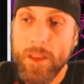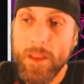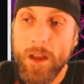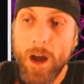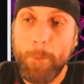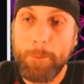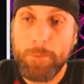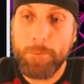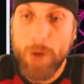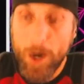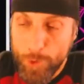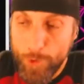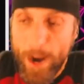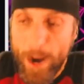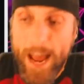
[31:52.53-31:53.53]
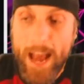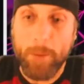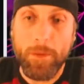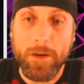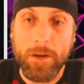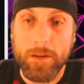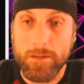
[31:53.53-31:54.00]
A, a
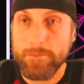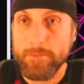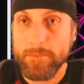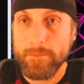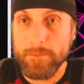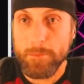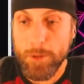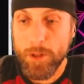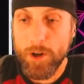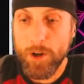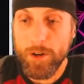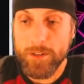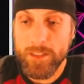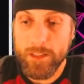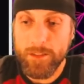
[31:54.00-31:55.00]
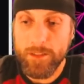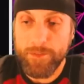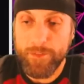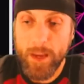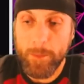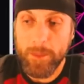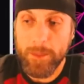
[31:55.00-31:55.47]
crab belongs to the
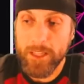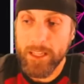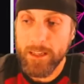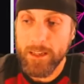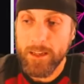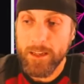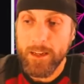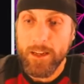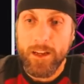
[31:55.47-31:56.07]
family